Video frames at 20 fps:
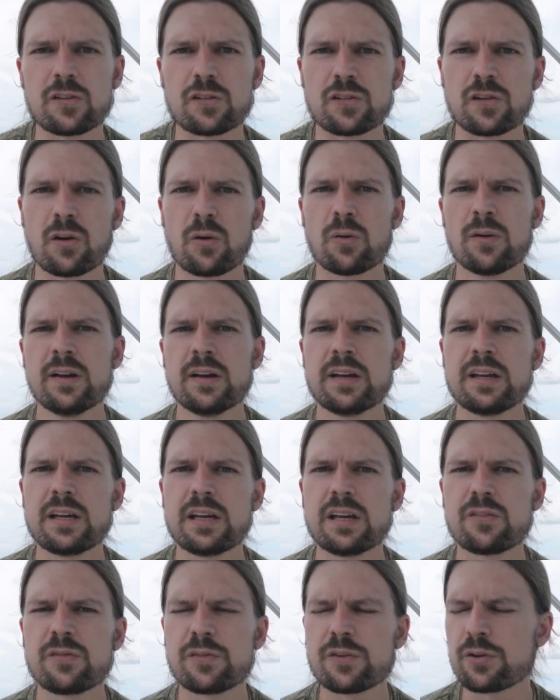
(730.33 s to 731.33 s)
So
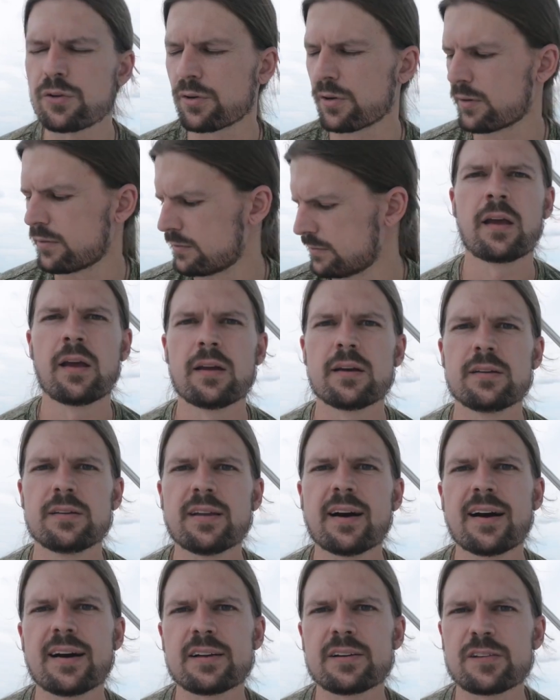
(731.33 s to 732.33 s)
if you're
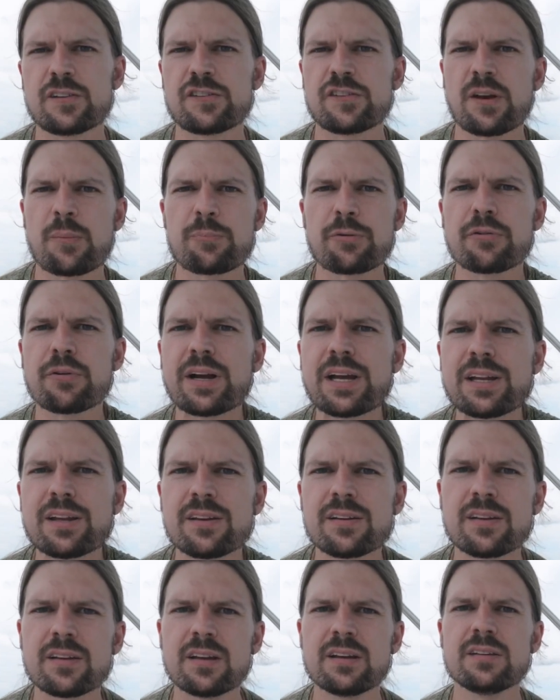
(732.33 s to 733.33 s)
not
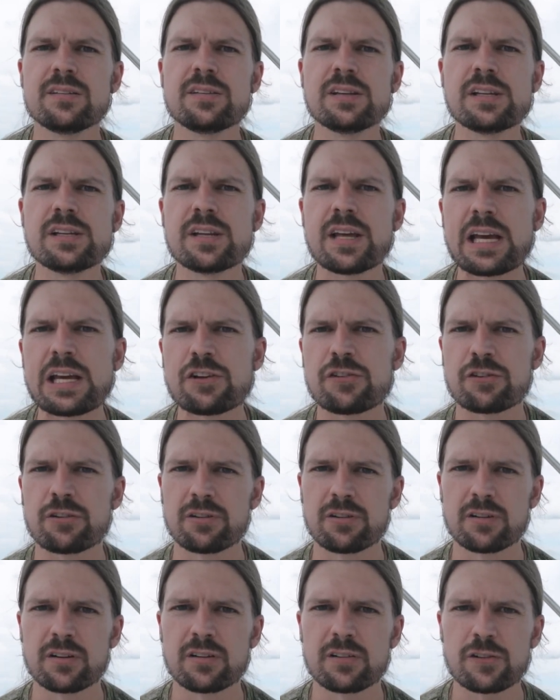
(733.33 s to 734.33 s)
separated and
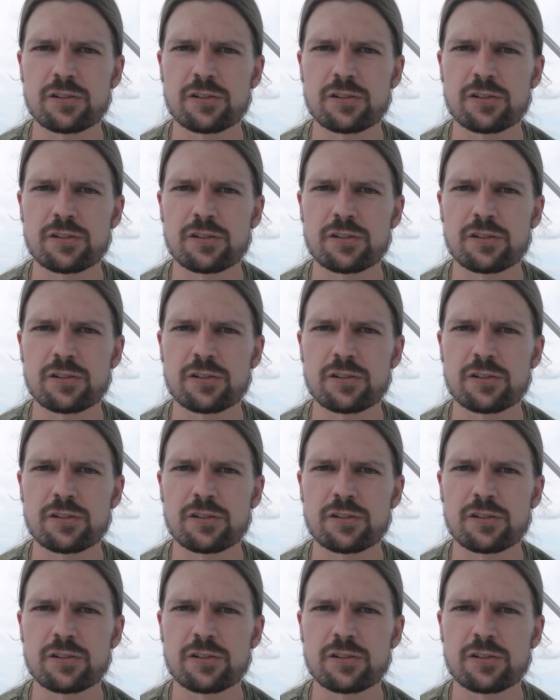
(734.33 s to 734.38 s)
denatured.